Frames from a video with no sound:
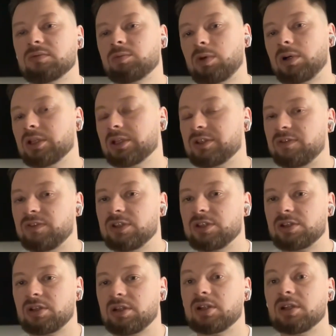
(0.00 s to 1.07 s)
wallet
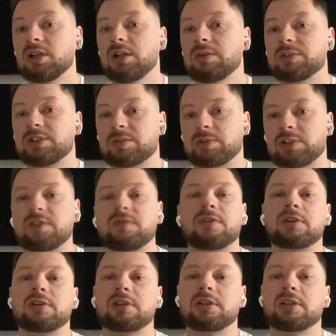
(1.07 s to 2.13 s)
feature, which
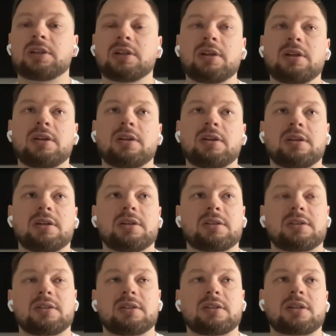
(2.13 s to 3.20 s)
specifically
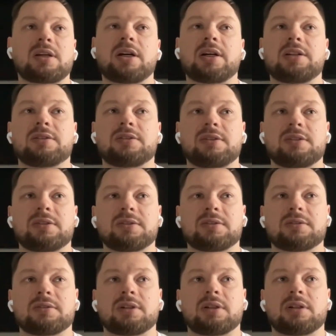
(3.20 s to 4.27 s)
is designed
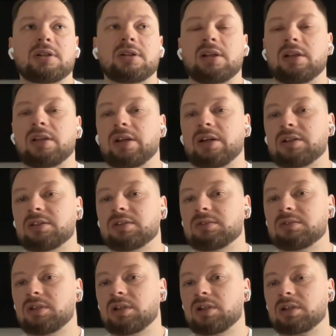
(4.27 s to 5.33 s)
to
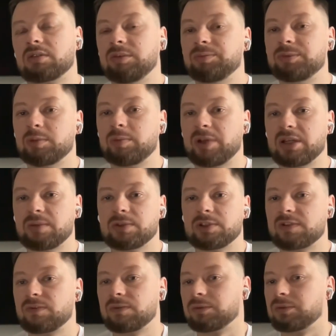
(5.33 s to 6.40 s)
allow crypto
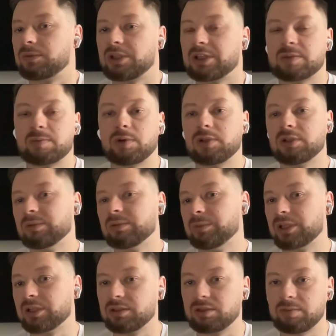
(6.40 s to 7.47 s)
payments for like small and
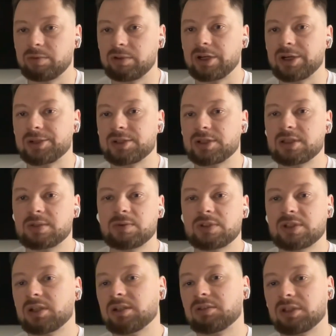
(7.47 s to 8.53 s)
big enterprises
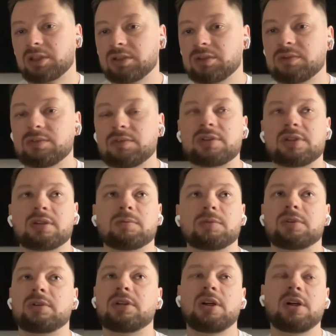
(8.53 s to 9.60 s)
without like introducing
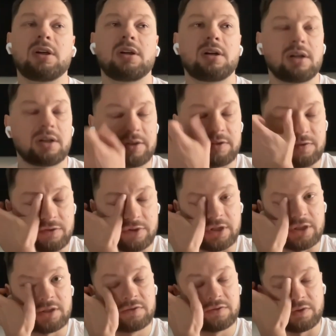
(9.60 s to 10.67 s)
more
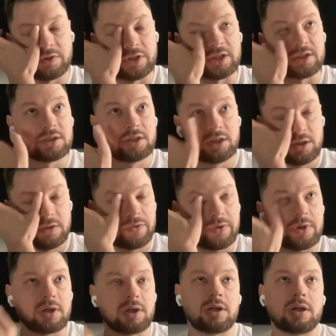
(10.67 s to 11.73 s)
infra for that.
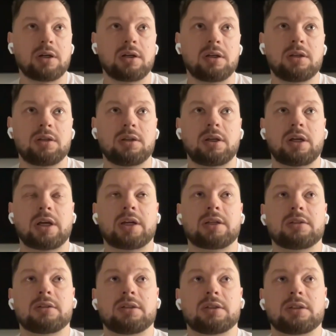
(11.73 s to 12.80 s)

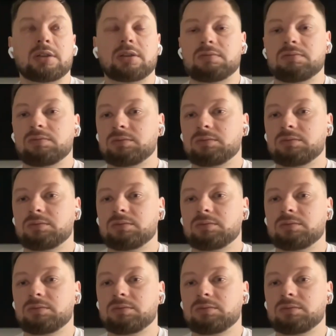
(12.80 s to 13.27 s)
And at